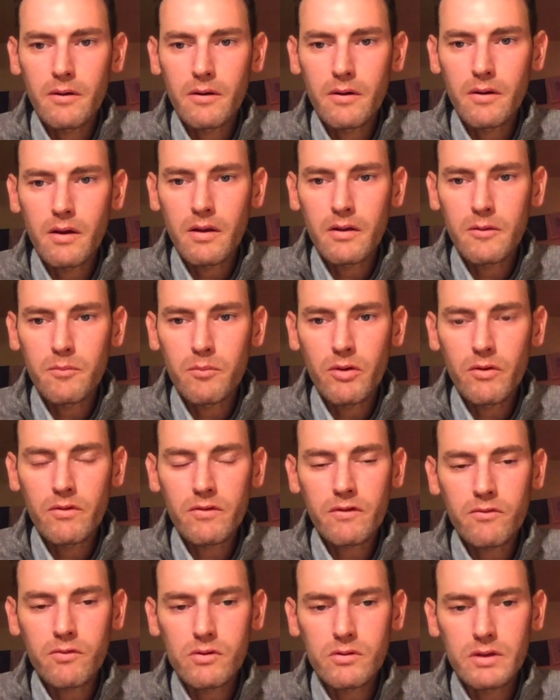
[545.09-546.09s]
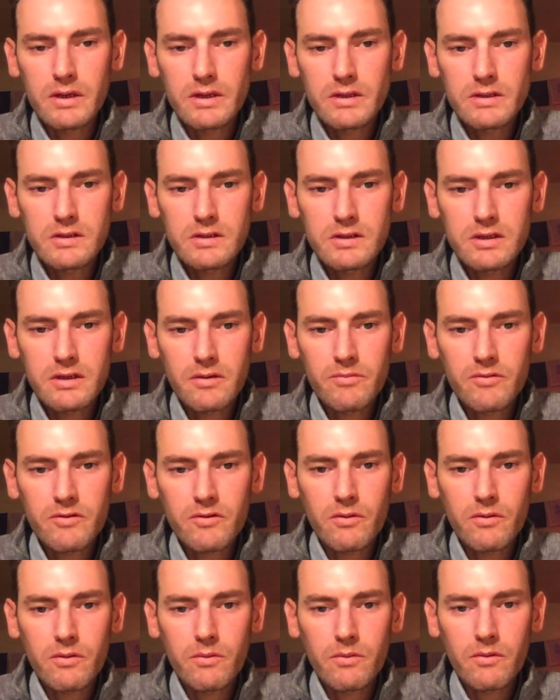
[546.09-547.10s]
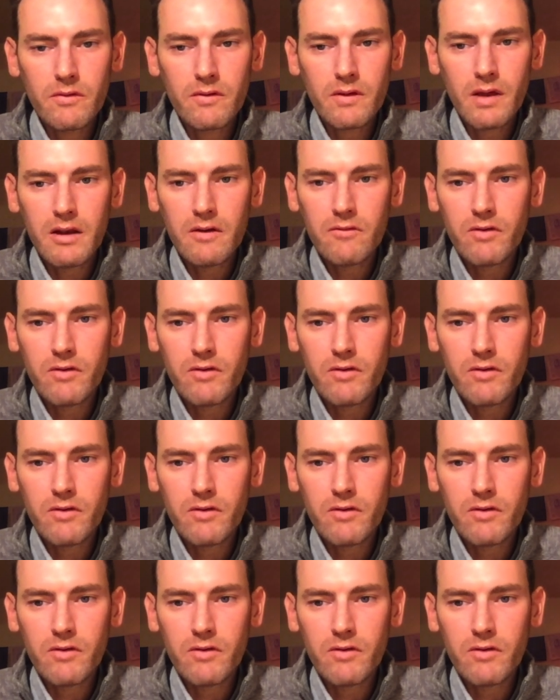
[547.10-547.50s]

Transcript: an abusive relationship, so it was kind